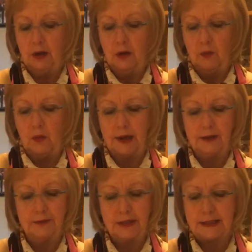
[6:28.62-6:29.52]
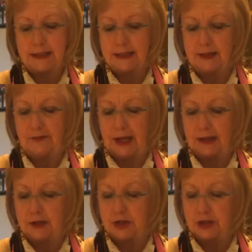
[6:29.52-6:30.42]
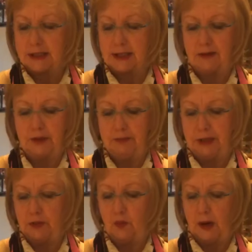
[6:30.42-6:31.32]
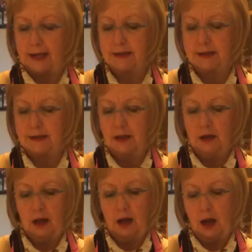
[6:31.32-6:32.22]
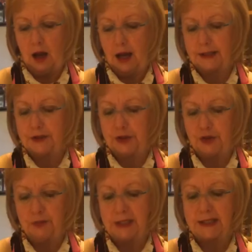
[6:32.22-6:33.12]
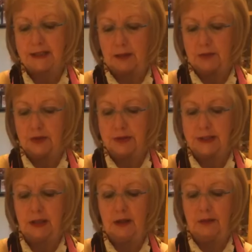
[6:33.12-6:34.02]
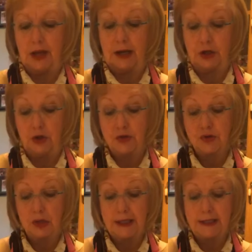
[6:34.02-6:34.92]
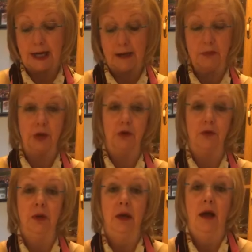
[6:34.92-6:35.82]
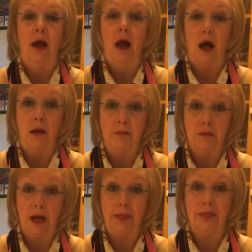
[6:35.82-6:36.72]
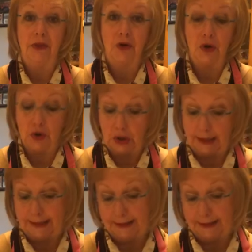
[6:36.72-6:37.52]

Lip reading: One of the disadvantages of the Midwest, hot, humid summers that usually debut a month early.